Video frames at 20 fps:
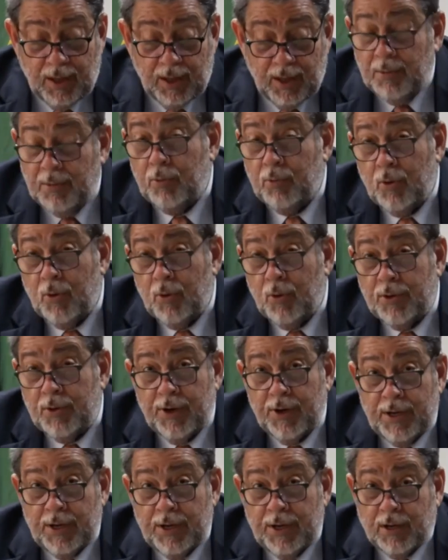the blue and
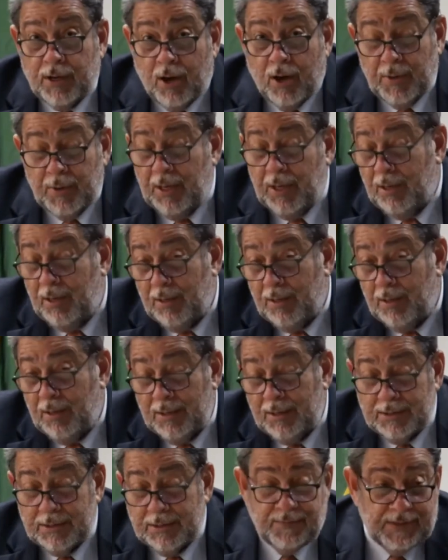green economy.
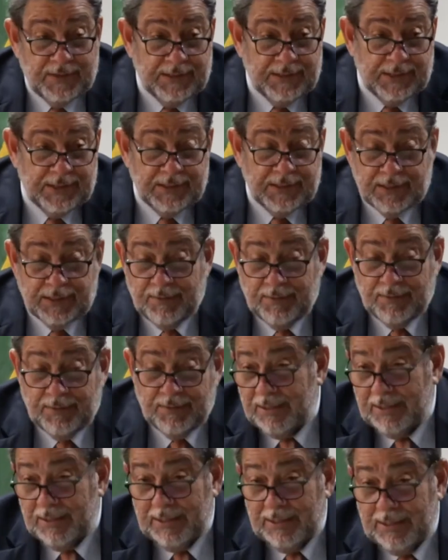St. Vincent and the
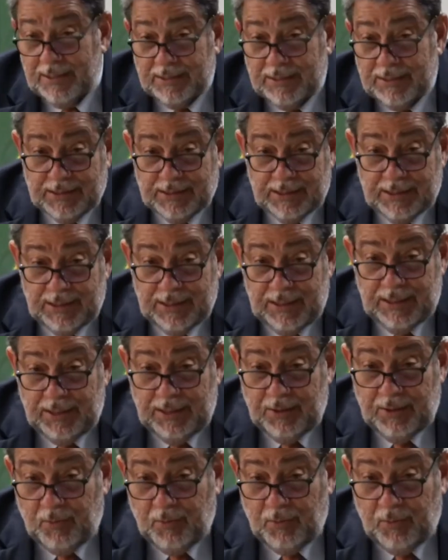Grenadines,
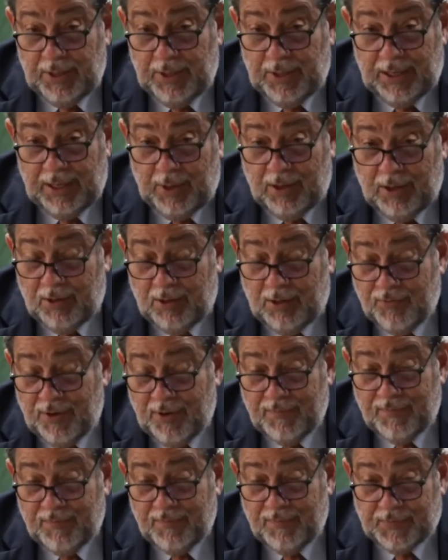we are
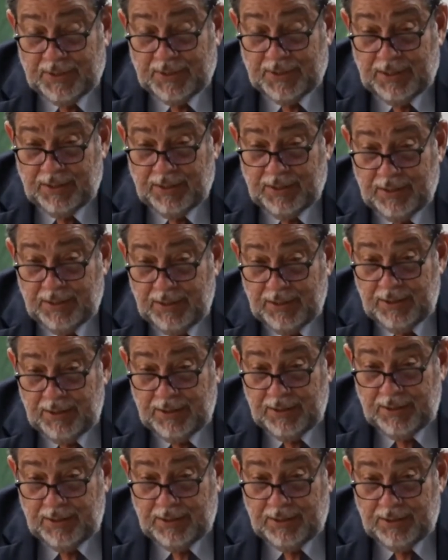150
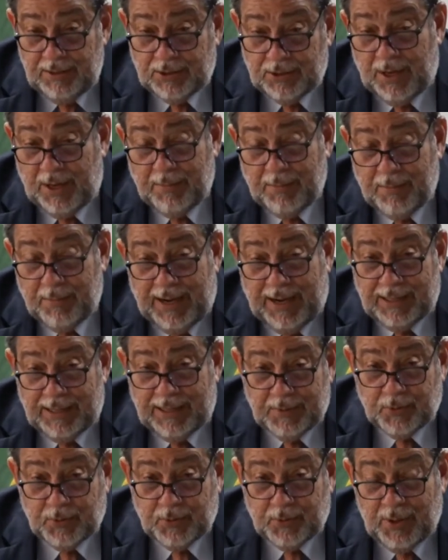square miles,
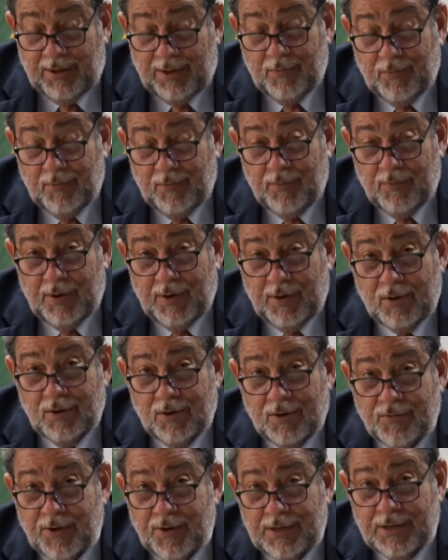but we have over
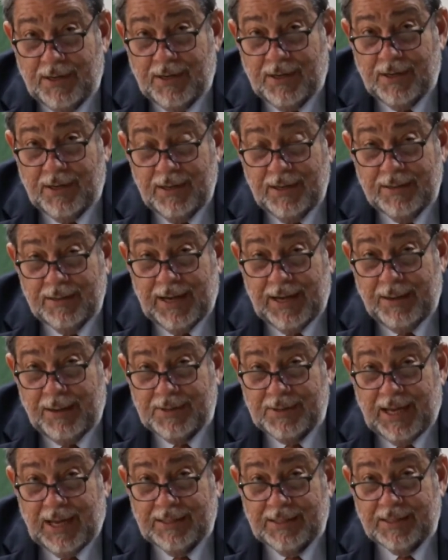100
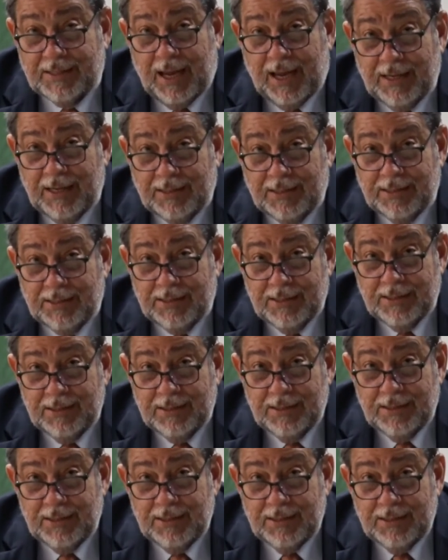times that size.
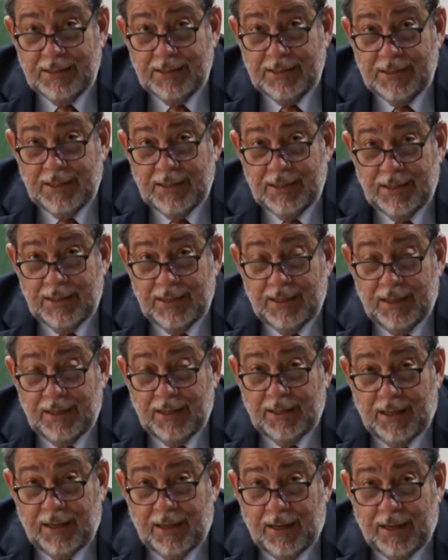
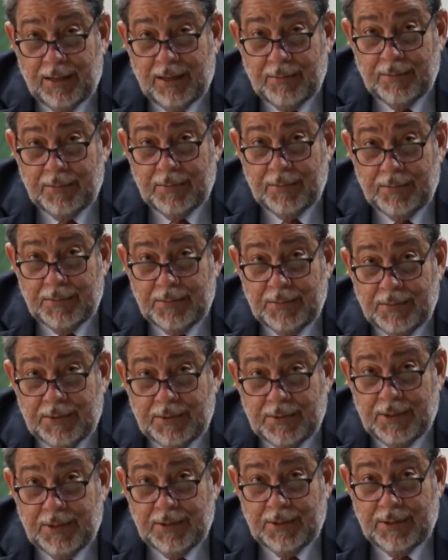In
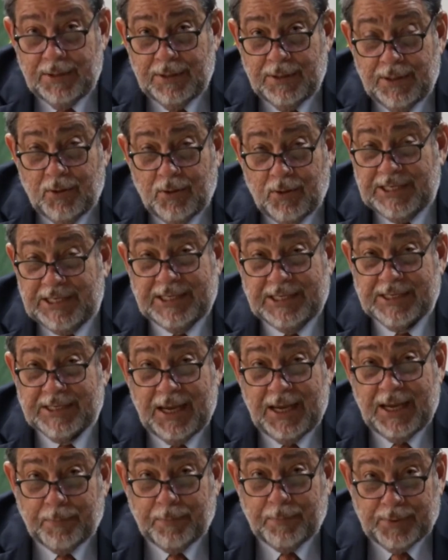our
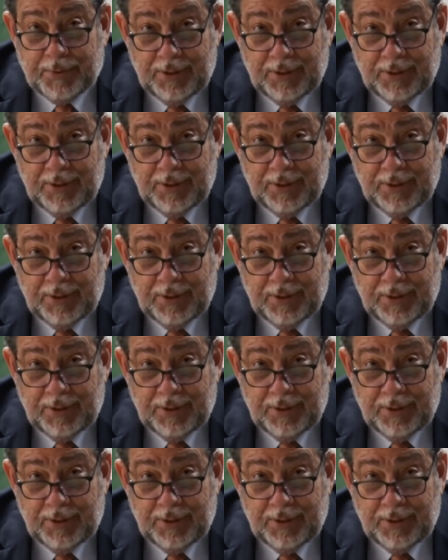seascape,